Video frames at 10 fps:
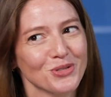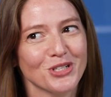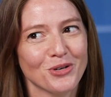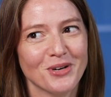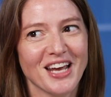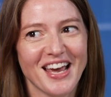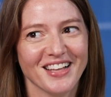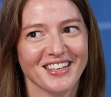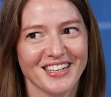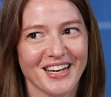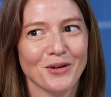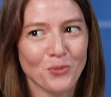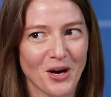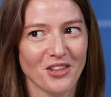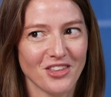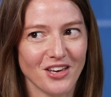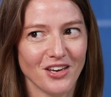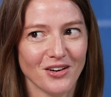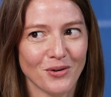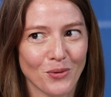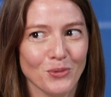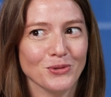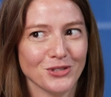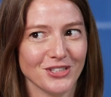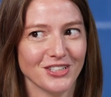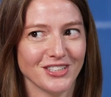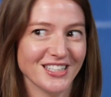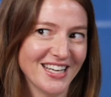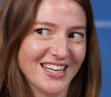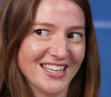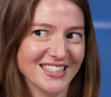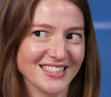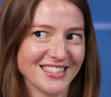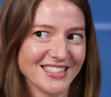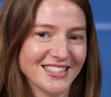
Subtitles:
really don't want to alienate wealthy, older Canadians.